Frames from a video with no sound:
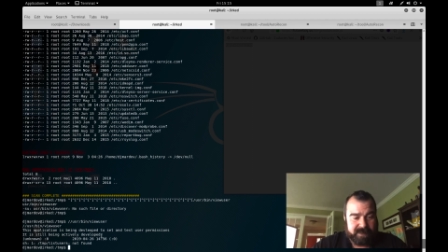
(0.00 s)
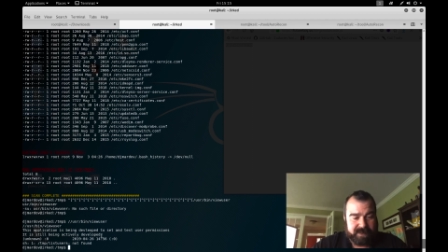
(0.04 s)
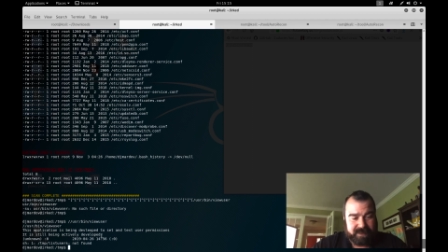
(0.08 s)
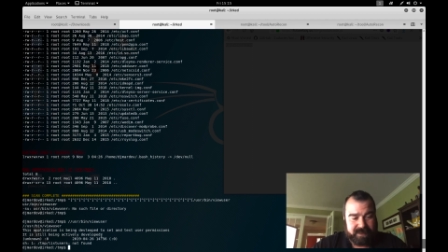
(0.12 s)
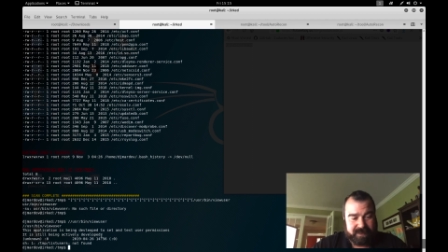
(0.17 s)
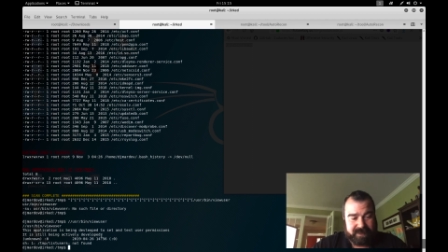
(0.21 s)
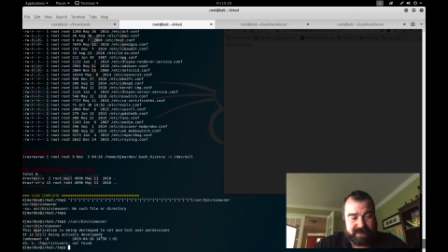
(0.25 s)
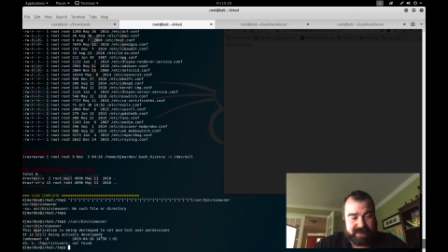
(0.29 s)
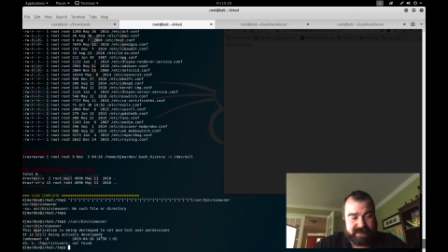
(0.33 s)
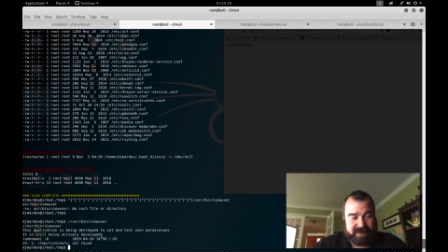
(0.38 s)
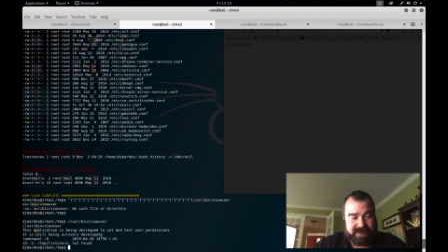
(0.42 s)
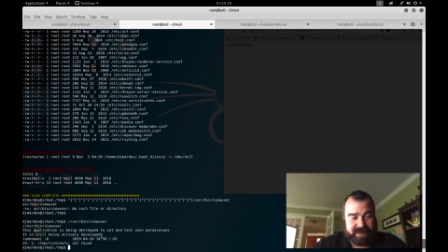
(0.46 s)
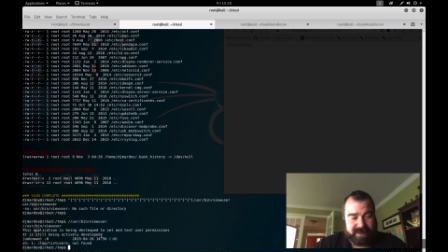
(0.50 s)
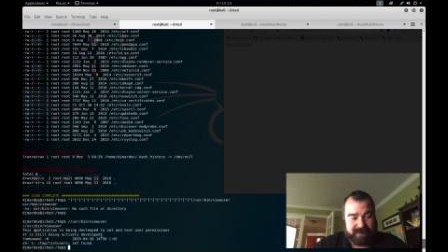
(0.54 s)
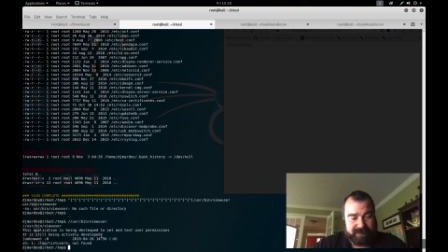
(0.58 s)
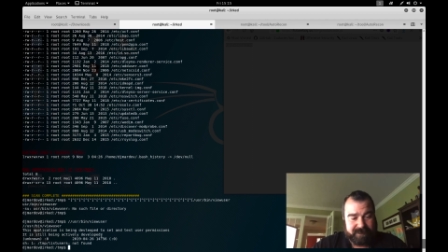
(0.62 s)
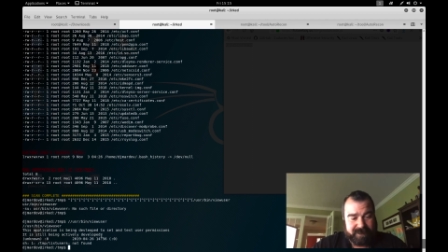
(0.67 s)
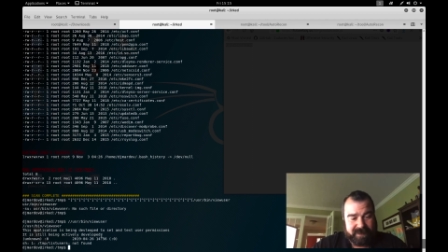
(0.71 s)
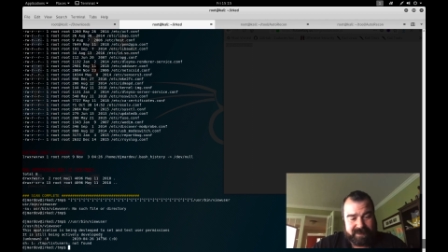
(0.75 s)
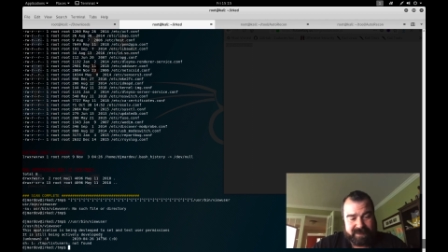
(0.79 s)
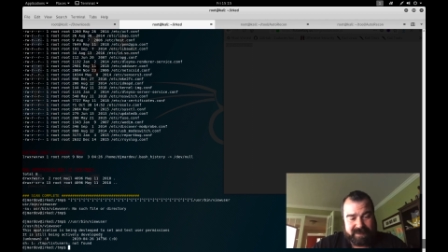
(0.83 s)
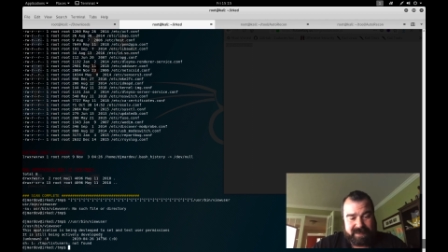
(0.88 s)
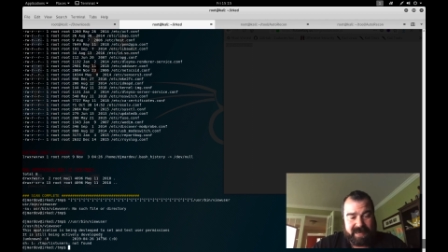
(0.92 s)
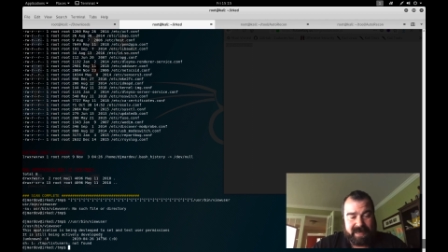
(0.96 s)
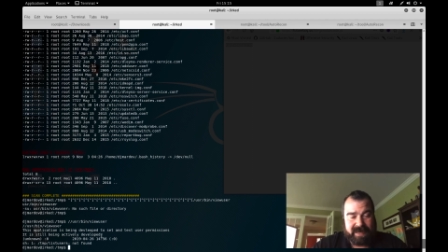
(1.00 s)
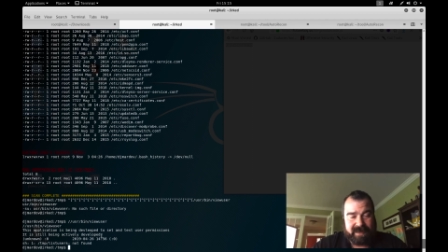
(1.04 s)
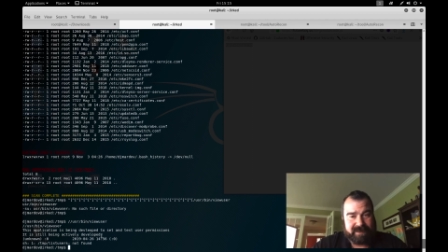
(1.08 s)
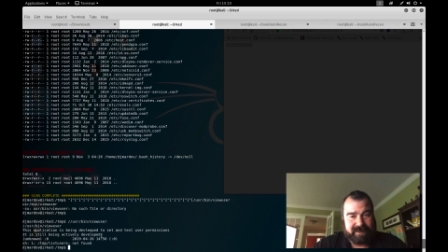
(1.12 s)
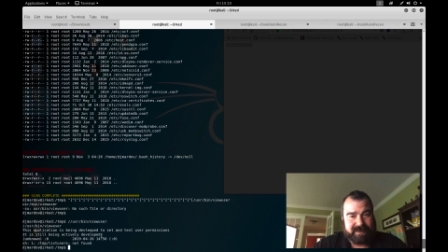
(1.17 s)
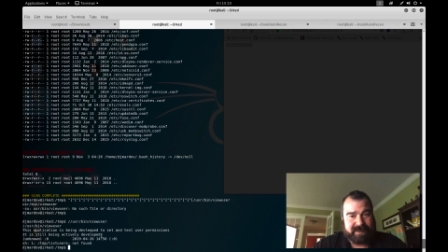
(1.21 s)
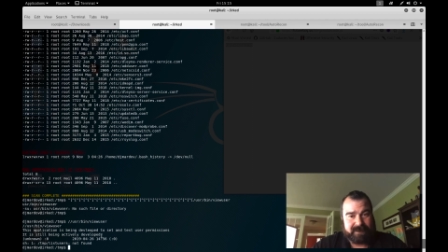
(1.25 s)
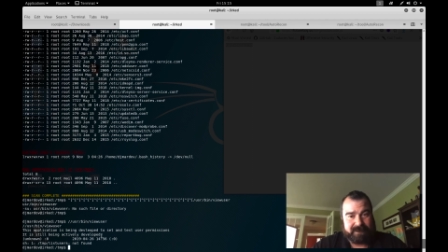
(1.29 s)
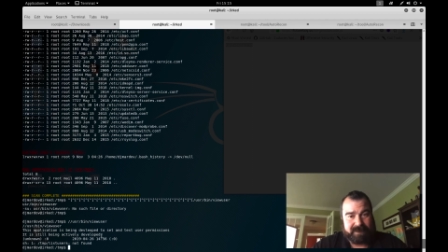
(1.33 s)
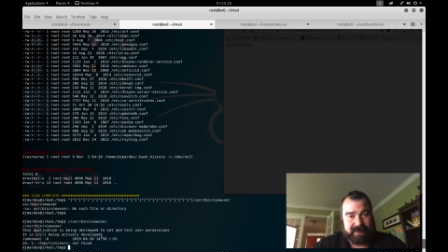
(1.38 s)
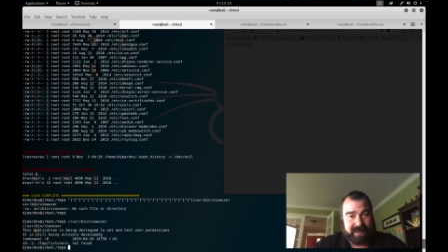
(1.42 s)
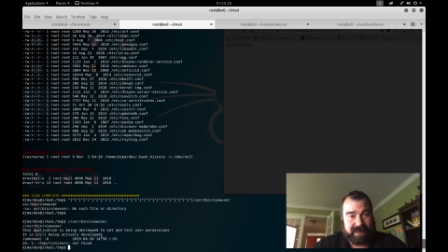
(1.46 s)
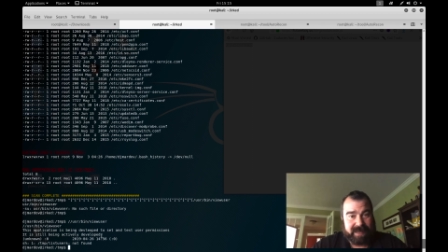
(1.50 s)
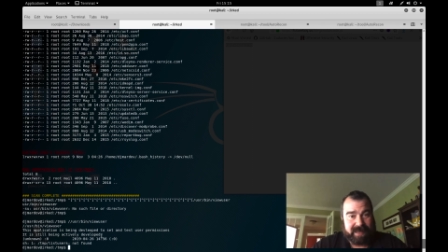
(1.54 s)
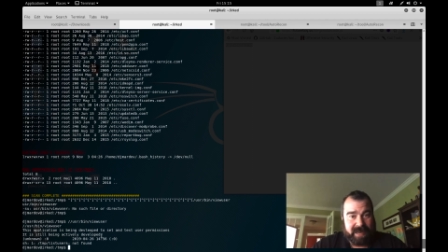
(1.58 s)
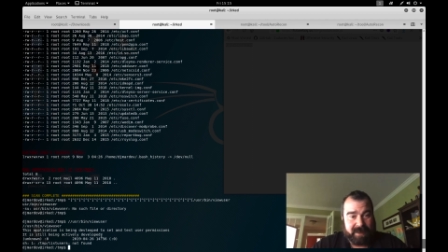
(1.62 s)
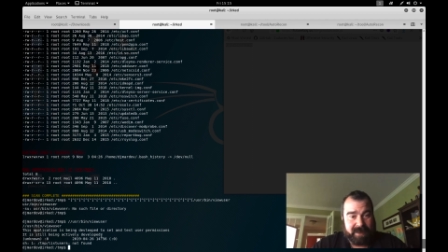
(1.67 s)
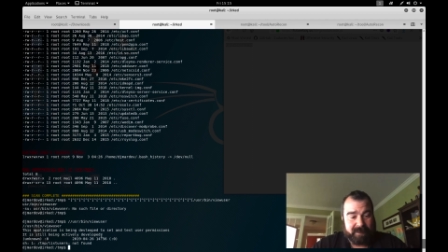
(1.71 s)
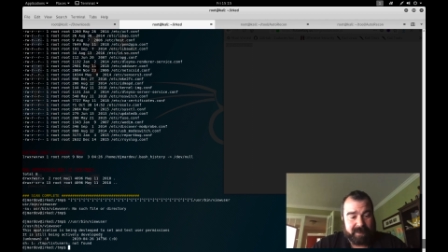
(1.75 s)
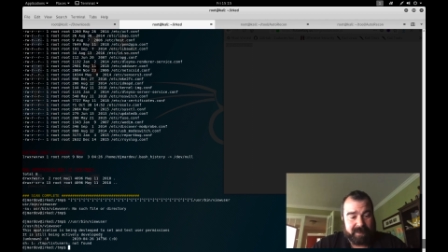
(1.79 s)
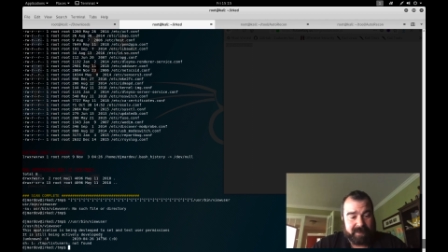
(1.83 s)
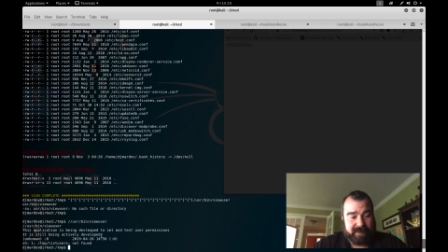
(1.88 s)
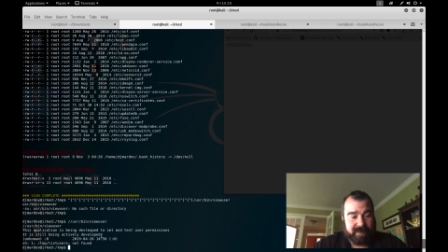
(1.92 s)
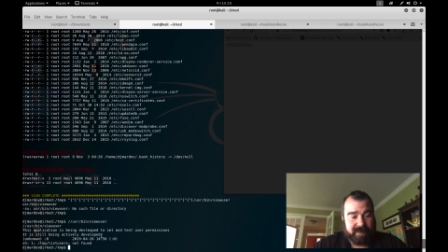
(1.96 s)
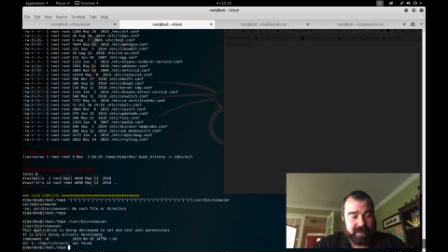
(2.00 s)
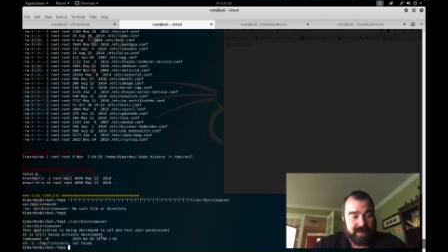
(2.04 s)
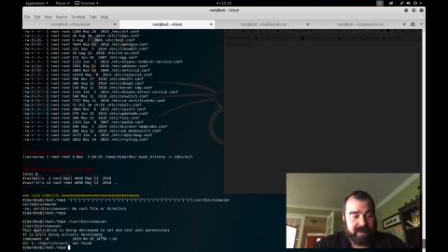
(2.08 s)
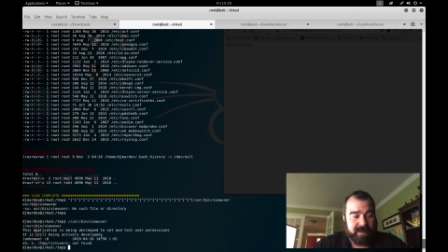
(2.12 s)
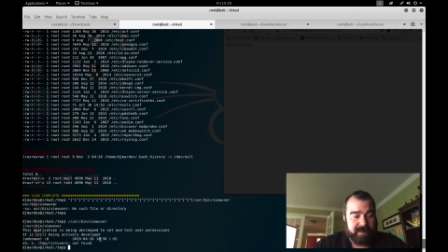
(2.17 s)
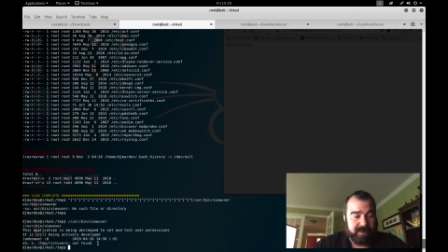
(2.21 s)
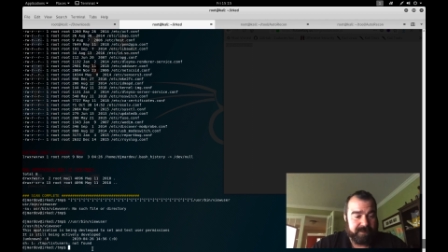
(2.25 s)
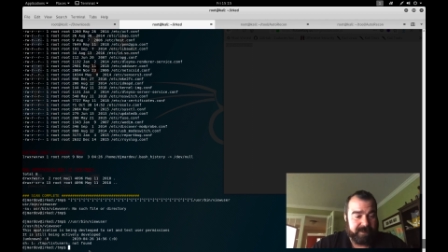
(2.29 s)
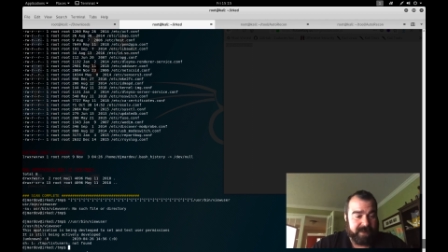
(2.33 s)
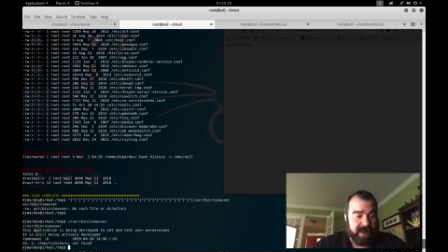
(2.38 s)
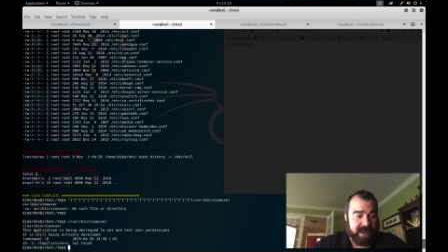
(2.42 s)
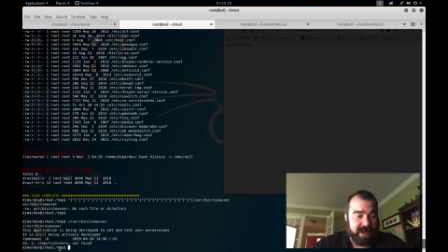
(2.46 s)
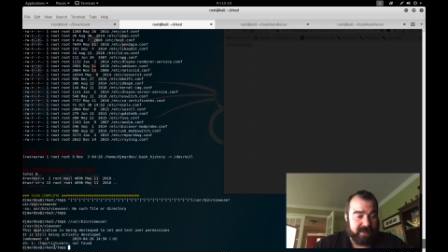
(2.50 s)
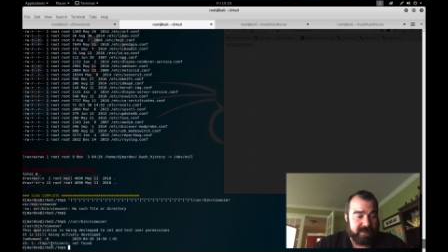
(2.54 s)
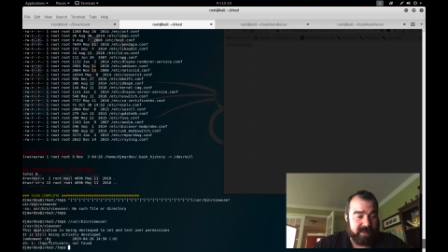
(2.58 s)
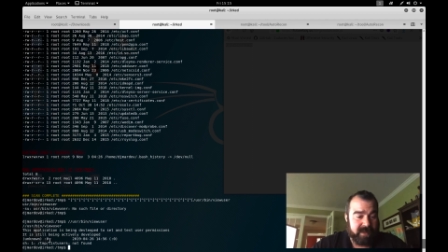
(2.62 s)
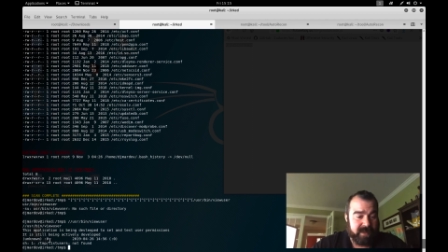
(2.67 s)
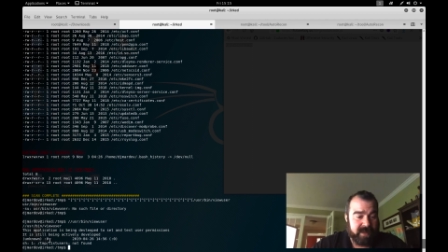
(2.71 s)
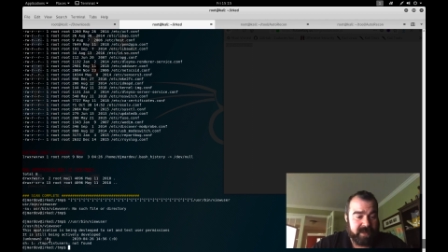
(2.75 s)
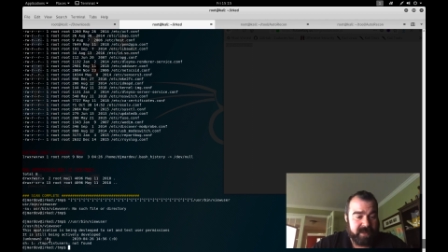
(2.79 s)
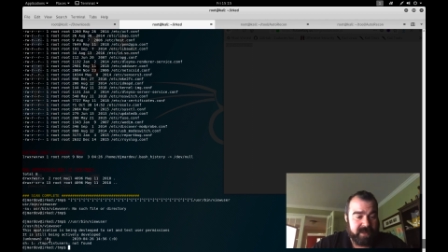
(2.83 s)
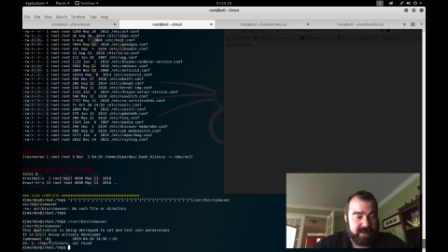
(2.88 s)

So this definitely is not something common found.